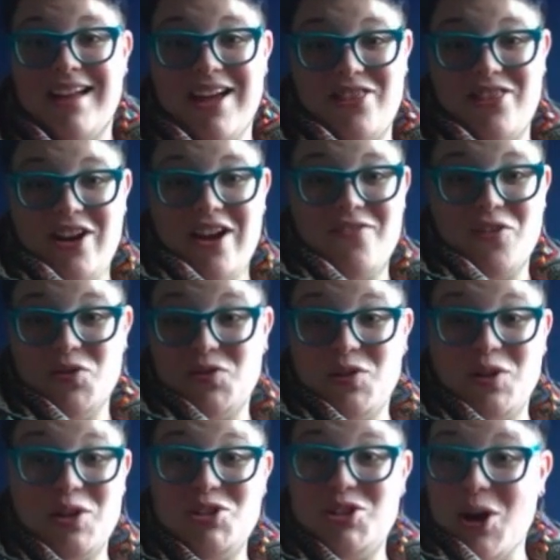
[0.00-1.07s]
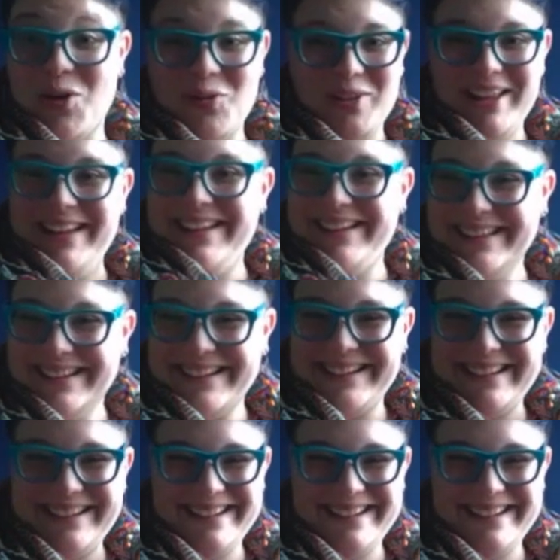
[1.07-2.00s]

I can talk about it, though.